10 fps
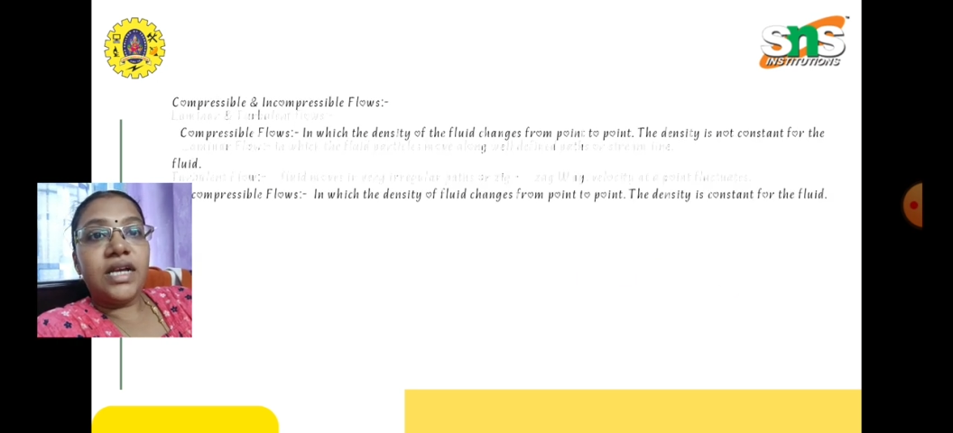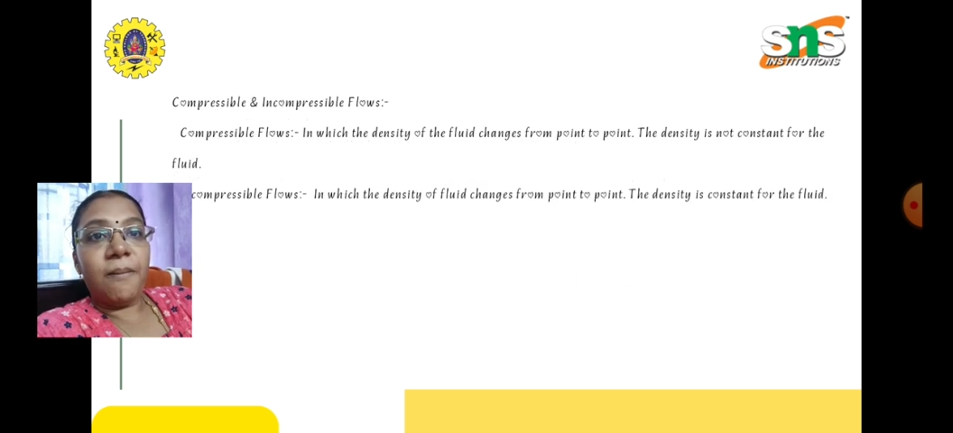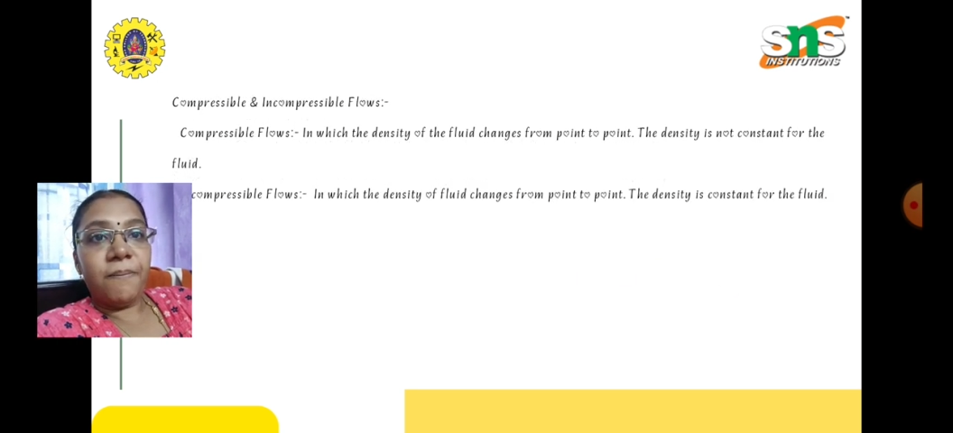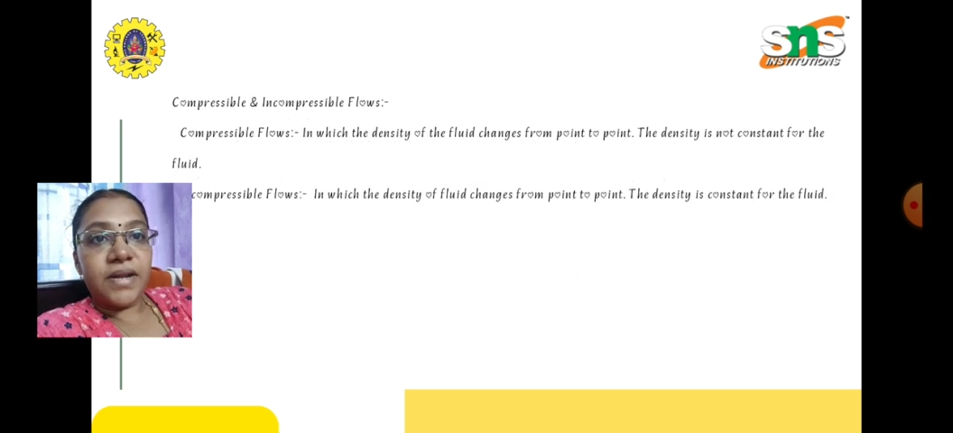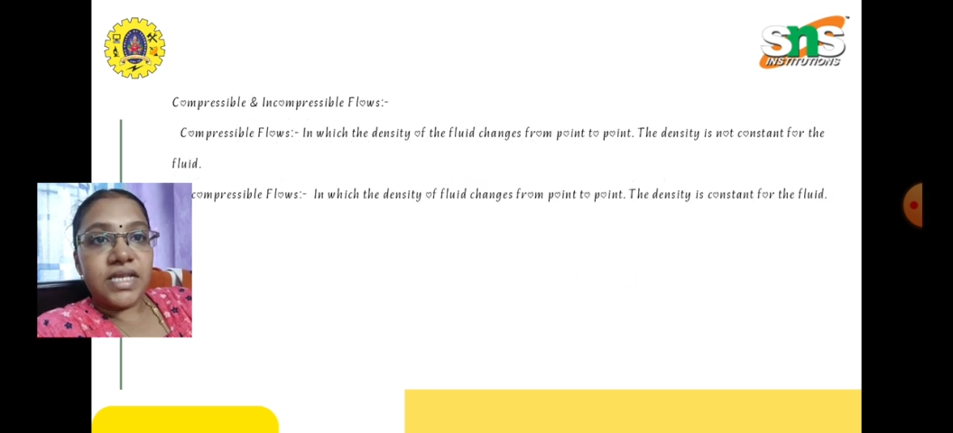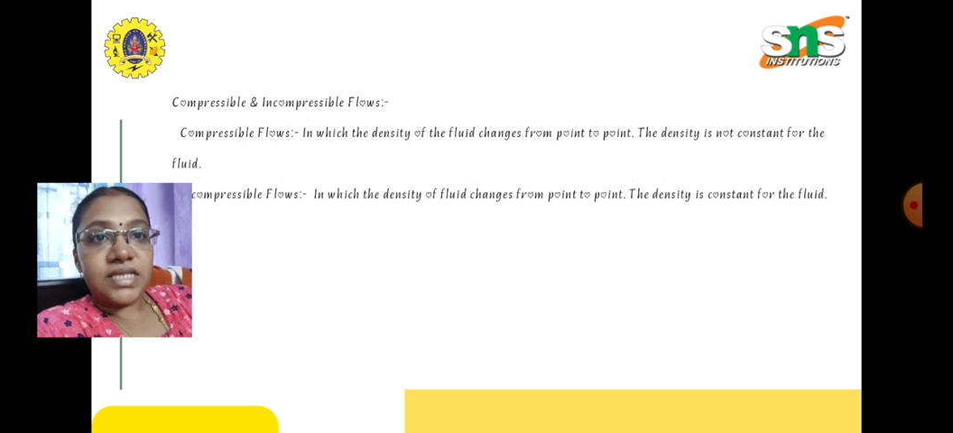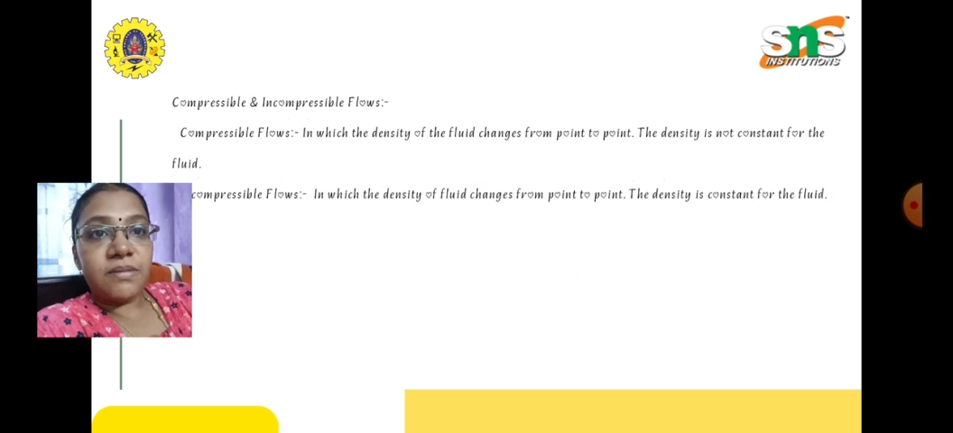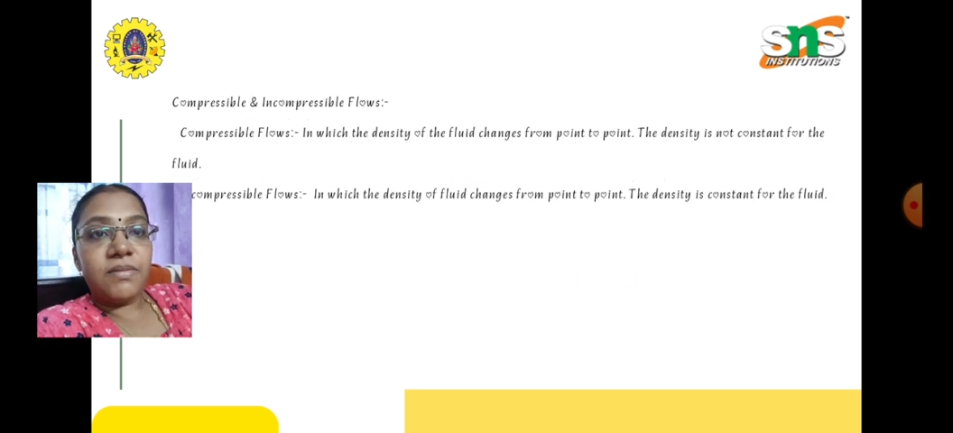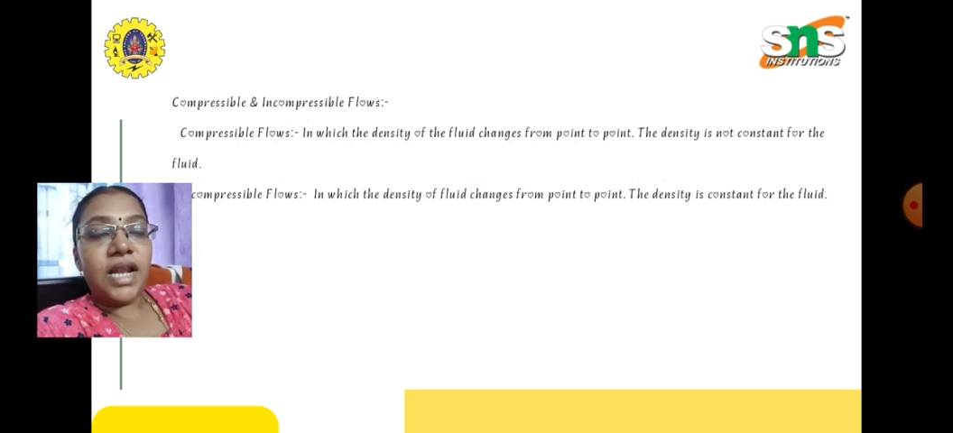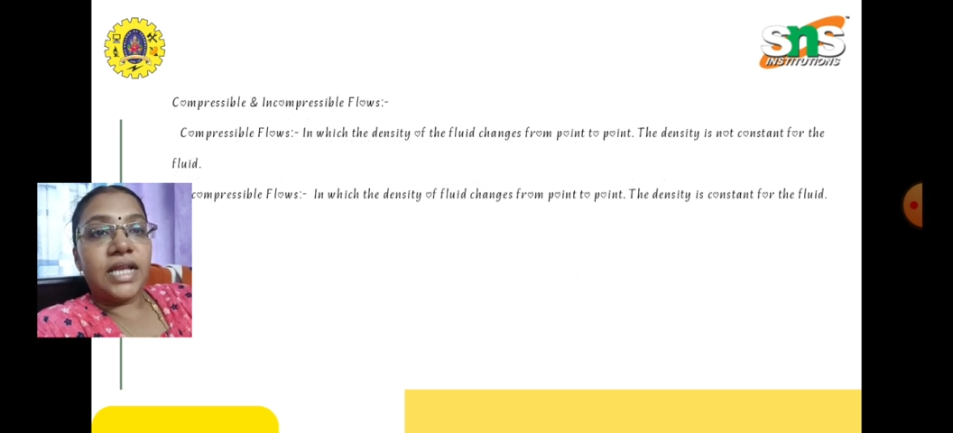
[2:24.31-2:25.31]

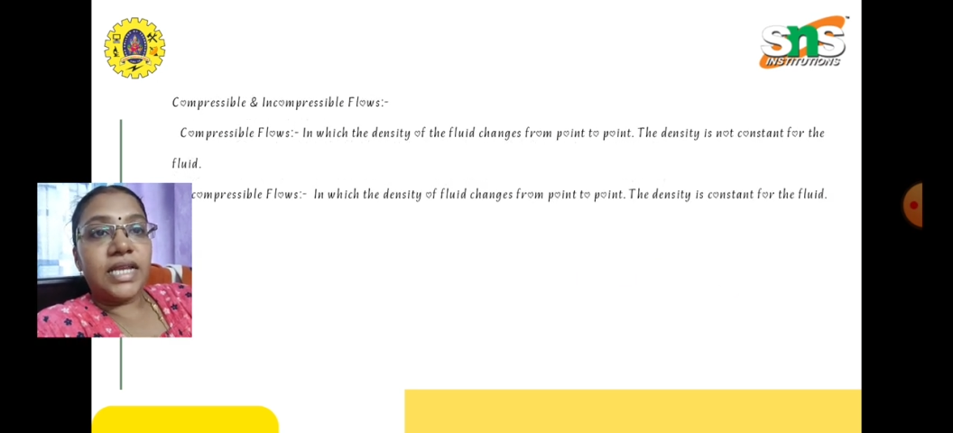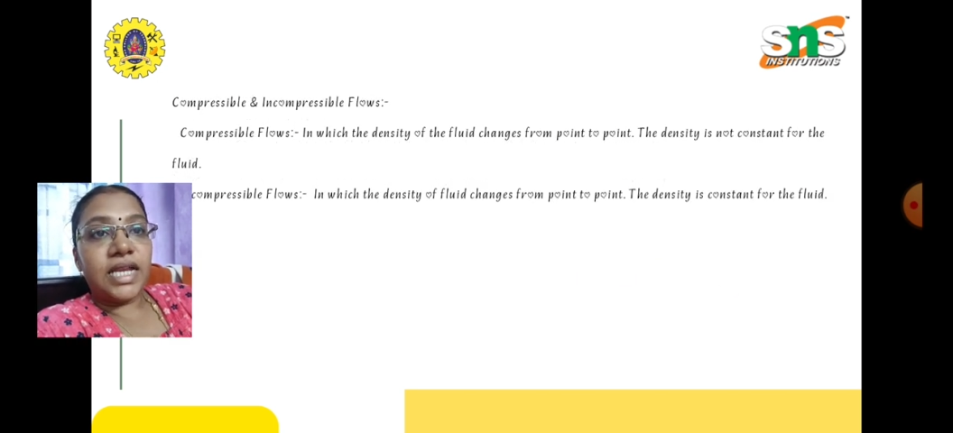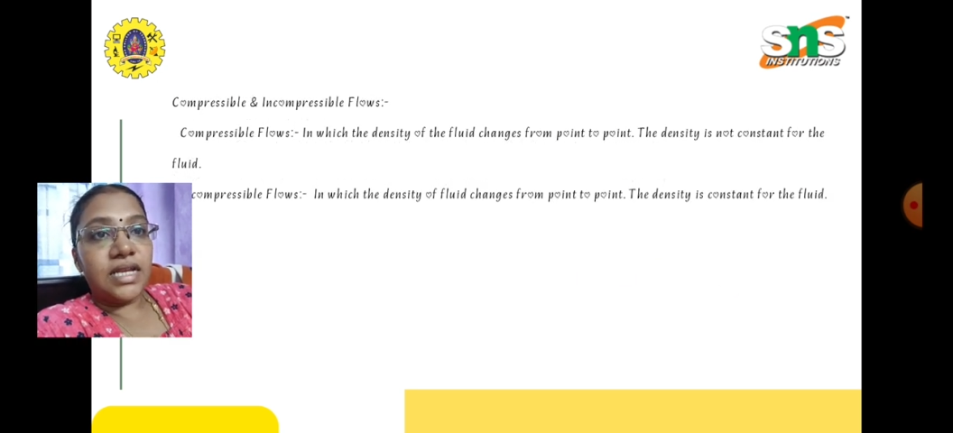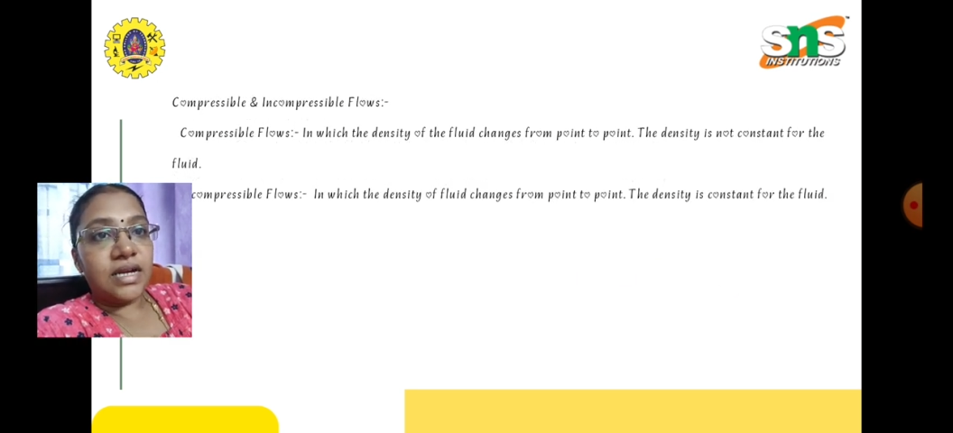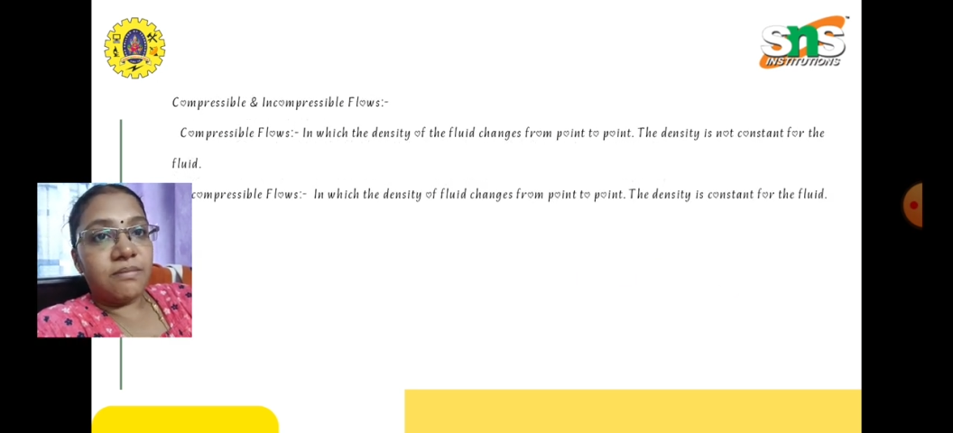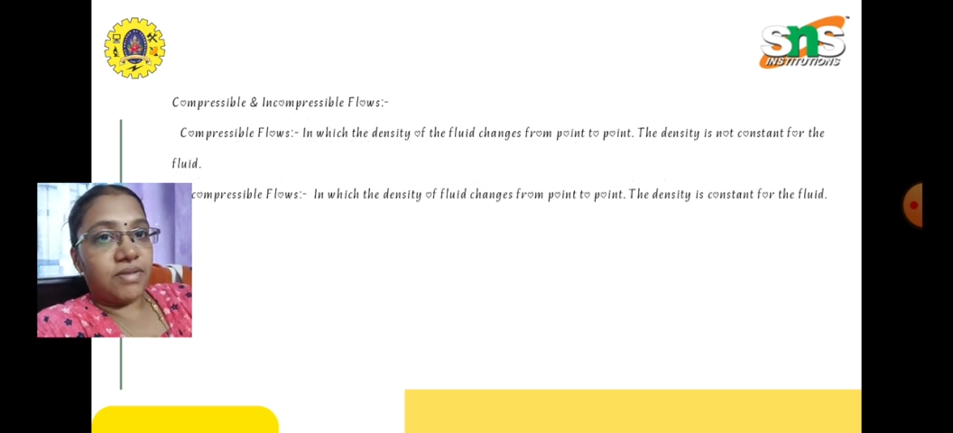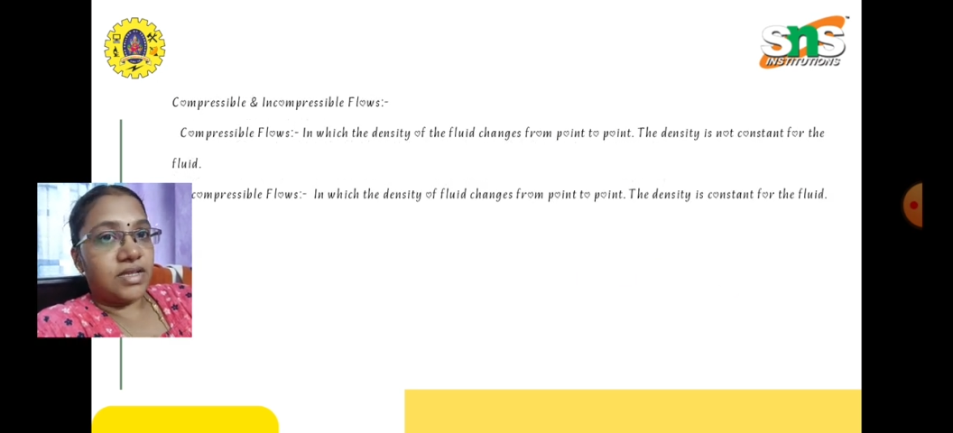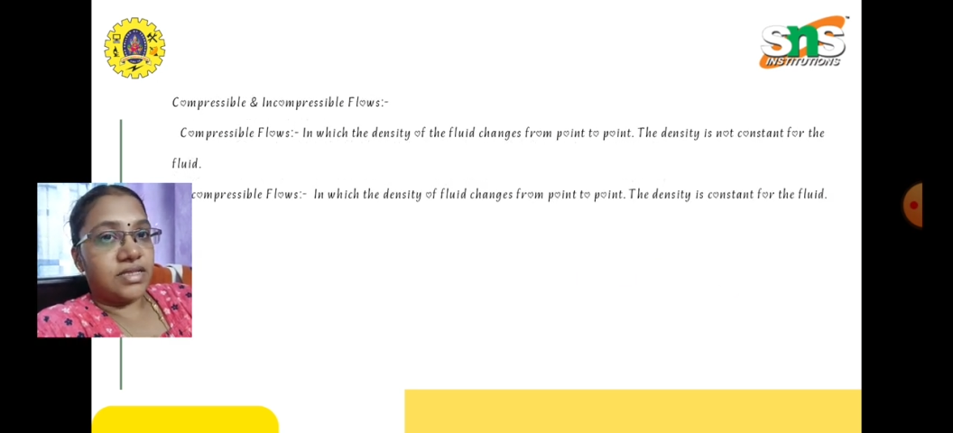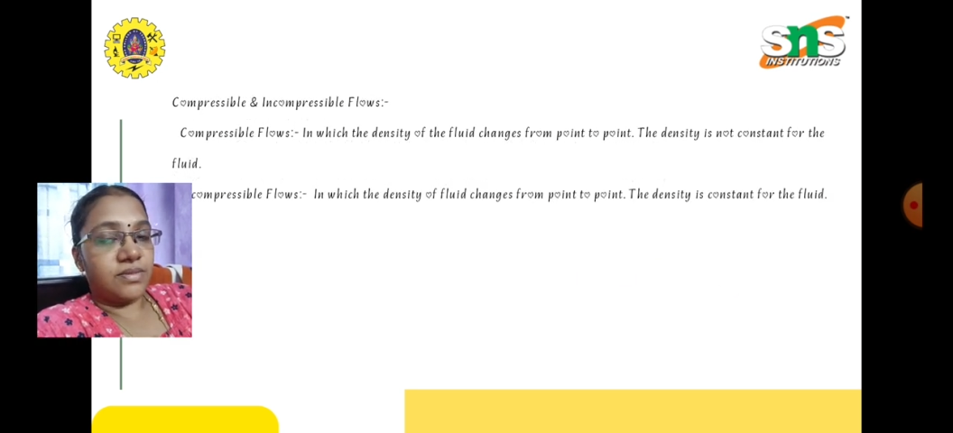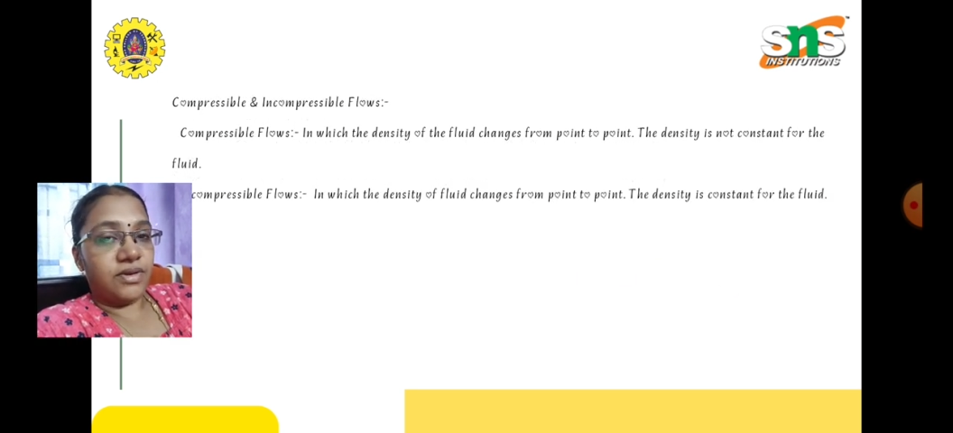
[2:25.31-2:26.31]
compressible and
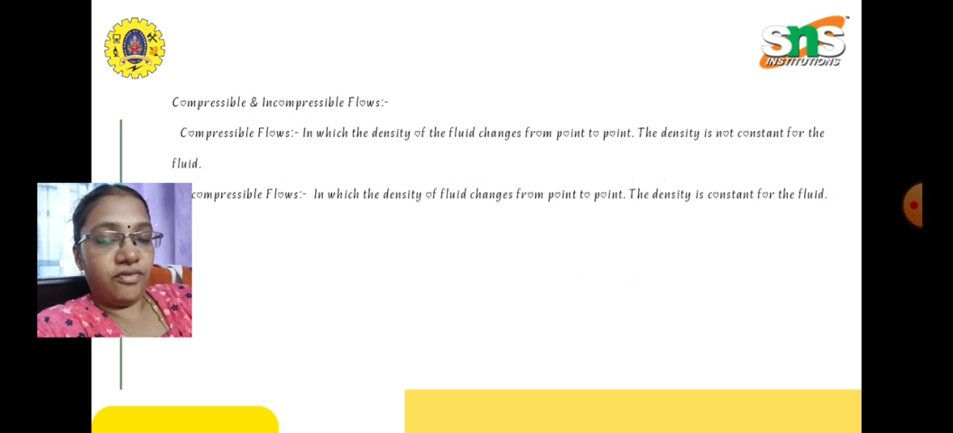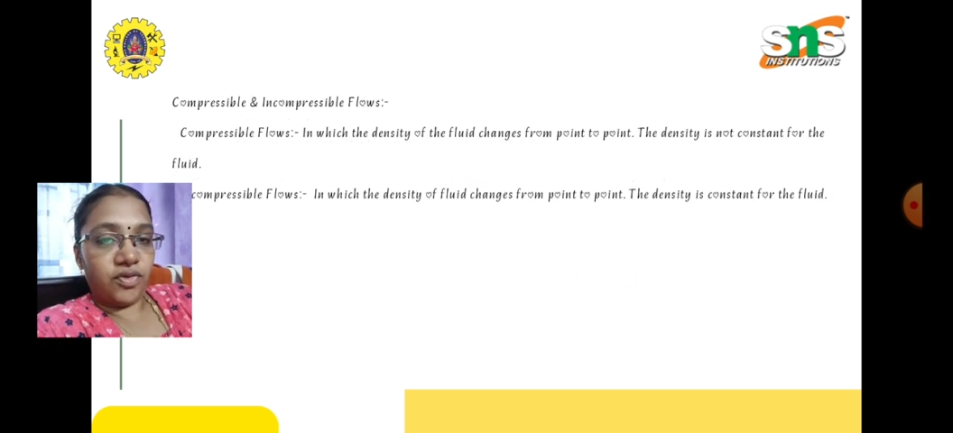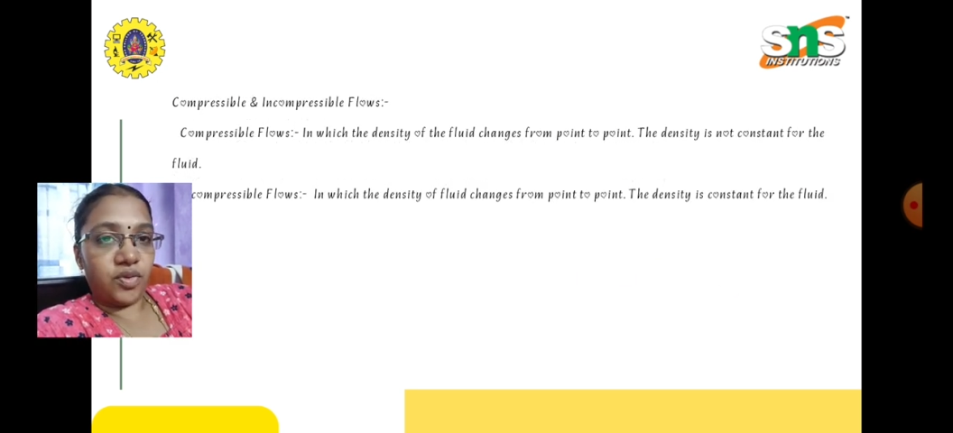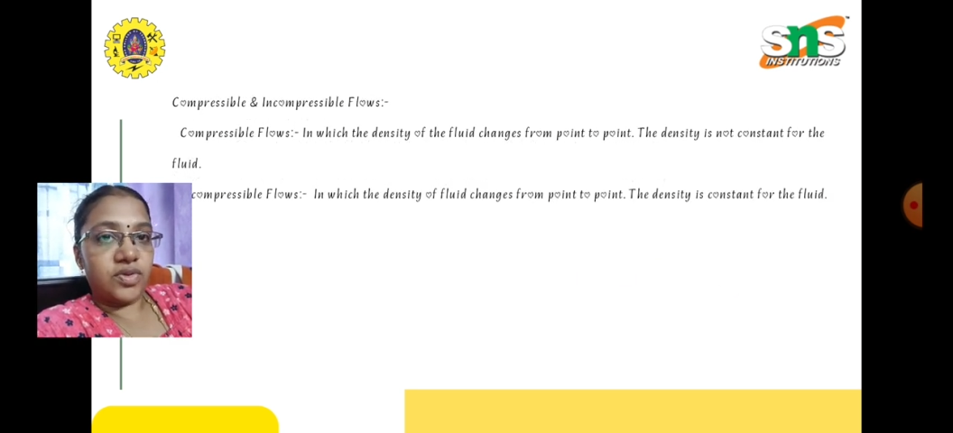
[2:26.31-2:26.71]
incompressible flow.